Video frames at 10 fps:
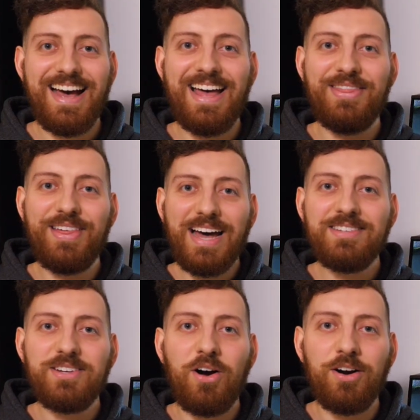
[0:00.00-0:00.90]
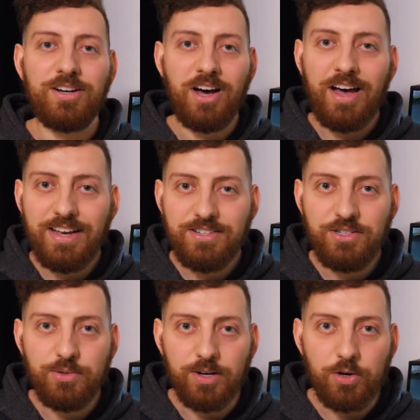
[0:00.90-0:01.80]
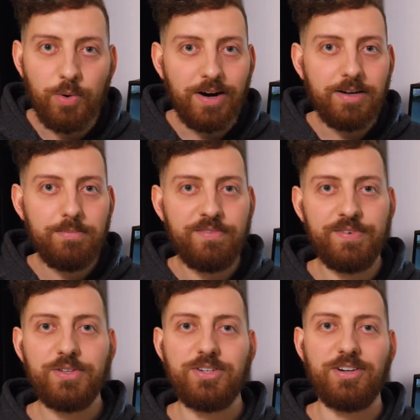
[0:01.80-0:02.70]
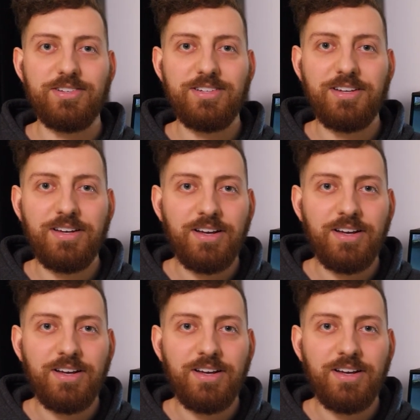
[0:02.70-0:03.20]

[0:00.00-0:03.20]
And that's our guide to aquarium filters.